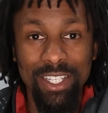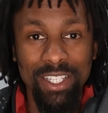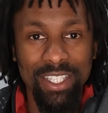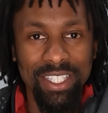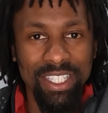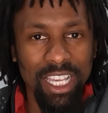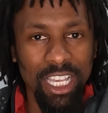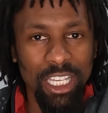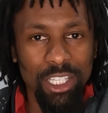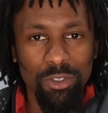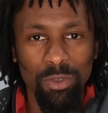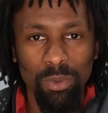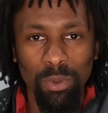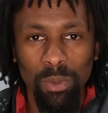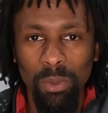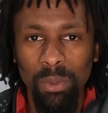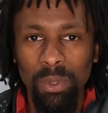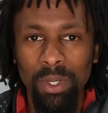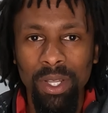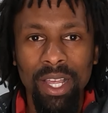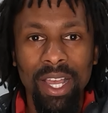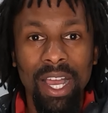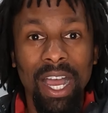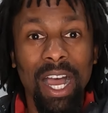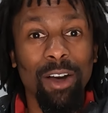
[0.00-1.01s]
successful.
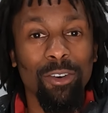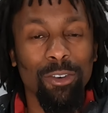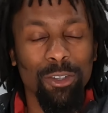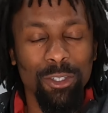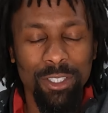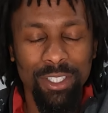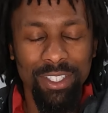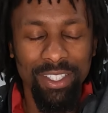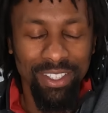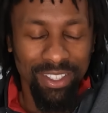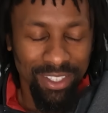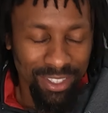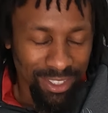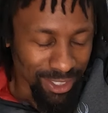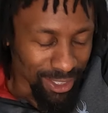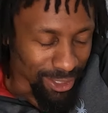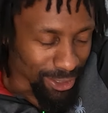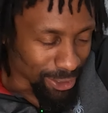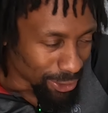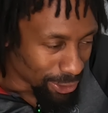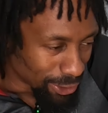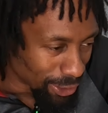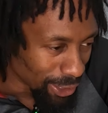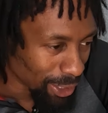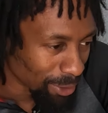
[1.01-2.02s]
I was
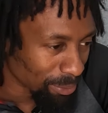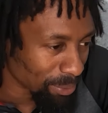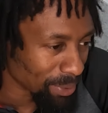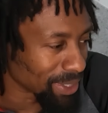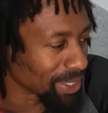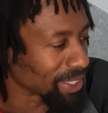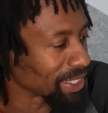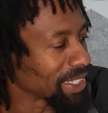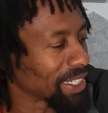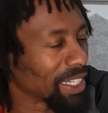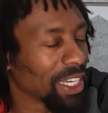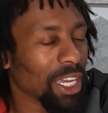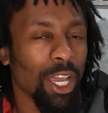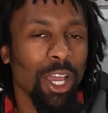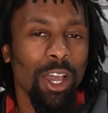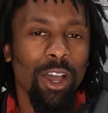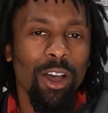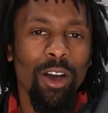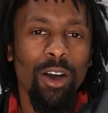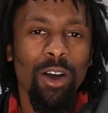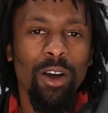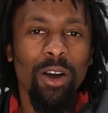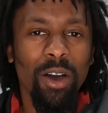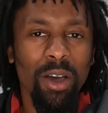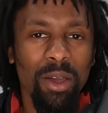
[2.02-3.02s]
legitimately
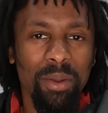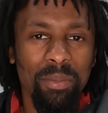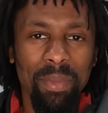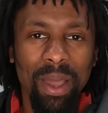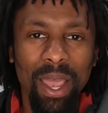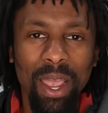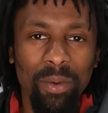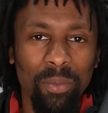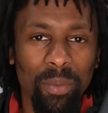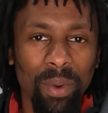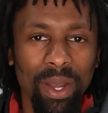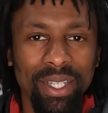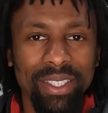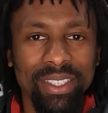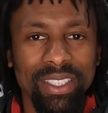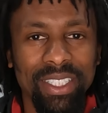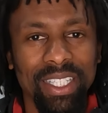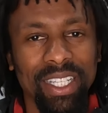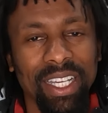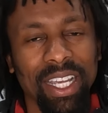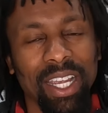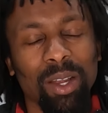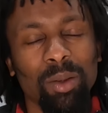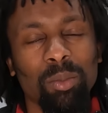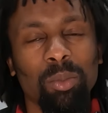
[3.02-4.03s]
on my way to
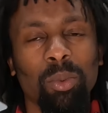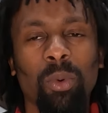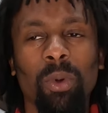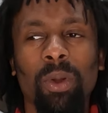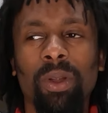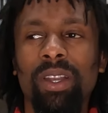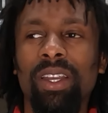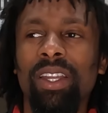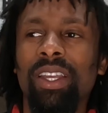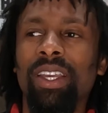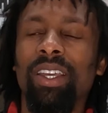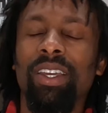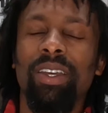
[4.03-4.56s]
the airport,